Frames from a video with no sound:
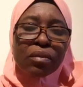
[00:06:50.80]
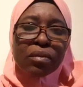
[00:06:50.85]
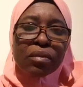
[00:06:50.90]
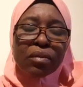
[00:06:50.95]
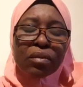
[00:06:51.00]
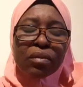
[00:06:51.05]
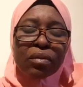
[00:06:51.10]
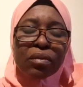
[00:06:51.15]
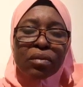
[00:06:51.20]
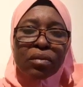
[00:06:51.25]

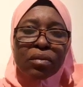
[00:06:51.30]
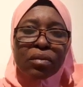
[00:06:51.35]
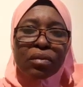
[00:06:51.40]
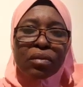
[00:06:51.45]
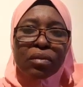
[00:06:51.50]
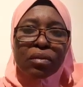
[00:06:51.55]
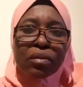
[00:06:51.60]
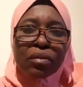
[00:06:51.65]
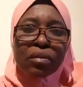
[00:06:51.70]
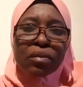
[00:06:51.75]

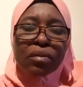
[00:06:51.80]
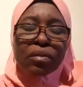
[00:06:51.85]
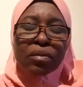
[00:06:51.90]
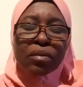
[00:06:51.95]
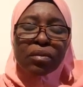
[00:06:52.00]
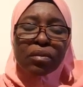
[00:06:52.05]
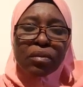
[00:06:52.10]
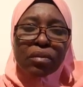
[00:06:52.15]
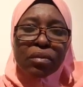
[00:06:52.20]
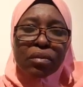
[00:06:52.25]

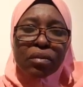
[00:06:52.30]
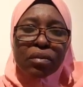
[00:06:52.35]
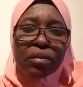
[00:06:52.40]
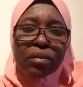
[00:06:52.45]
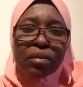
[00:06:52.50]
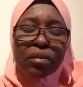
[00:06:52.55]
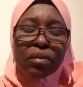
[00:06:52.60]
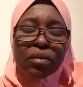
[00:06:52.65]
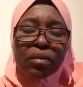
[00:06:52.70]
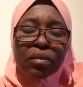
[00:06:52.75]

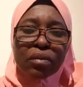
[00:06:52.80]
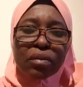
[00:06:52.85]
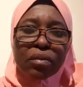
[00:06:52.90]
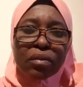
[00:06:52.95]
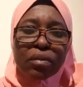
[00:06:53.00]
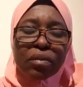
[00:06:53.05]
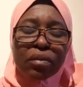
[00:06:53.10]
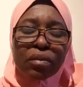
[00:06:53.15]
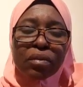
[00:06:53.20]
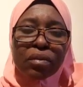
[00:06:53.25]

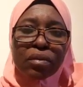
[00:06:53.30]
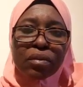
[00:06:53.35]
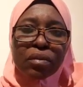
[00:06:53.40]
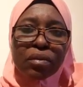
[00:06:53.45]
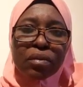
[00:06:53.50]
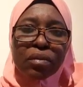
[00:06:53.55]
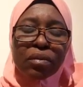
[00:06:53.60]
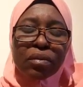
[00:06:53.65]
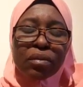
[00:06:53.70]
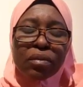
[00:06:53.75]

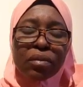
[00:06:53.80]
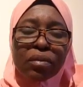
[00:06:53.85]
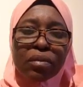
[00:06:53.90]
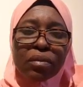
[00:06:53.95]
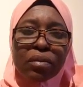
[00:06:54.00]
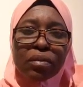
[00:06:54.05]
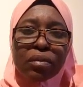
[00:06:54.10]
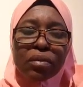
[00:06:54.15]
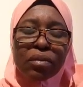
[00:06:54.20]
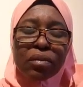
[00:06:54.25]

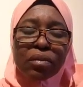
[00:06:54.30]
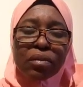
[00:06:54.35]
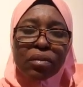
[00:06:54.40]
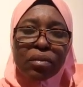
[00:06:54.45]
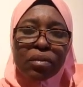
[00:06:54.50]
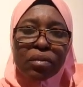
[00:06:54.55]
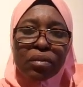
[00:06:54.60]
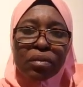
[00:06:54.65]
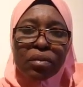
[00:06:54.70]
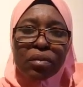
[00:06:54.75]

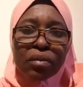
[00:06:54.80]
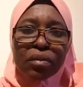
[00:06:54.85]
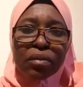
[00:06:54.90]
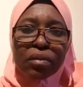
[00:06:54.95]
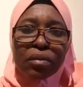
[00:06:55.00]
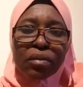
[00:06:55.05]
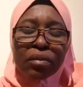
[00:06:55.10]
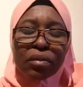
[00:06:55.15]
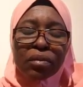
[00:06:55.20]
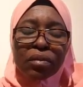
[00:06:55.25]

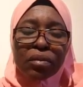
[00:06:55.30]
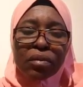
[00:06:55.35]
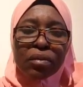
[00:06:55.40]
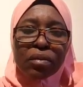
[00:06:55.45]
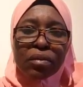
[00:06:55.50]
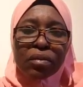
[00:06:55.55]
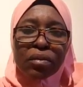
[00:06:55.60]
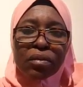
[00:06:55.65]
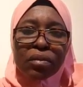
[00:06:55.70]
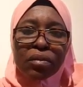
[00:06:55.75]

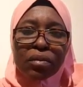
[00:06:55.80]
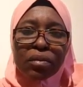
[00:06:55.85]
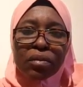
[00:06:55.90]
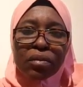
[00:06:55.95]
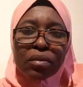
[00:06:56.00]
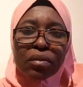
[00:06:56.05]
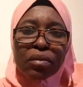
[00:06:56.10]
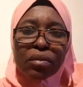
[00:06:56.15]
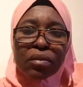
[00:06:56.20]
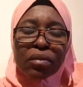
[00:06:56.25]

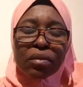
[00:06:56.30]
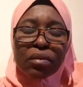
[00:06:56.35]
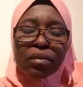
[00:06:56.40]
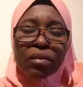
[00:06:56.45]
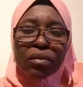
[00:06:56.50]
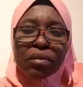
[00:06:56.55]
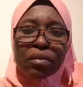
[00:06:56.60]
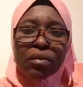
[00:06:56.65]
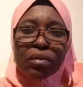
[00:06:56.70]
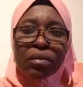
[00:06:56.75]

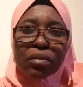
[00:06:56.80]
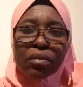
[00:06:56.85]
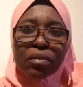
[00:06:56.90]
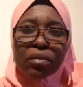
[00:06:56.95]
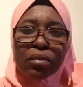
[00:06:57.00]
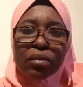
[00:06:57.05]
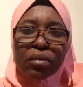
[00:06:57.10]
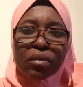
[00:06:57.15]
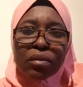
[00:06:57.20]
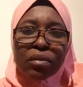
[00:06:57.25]

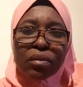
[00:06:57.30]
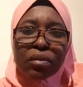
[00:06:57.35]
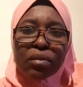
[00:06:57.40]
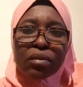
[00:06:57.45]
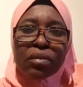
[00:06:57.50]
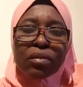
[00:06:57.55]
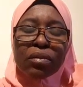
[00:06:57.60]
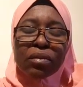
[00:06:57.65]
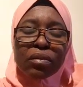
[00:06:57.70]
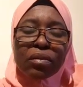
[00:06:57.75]

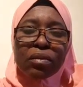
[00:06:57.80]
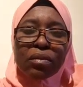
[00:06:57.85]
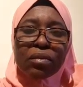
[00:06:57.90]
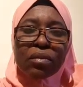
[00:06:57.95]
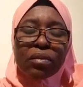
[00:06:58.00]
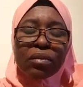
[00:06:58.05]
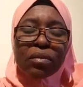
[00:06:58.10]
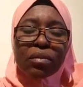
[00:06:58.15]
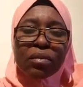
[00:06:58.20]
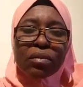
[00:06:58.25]

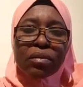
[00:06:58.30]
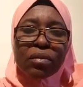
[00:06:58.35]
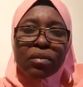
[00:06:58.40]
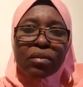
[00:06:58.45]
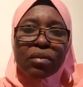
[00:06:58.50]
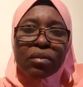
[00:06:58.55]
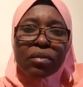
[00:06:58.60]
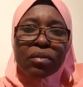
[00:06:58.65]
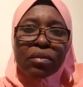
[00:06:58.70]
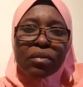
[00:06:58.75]
(not speaking)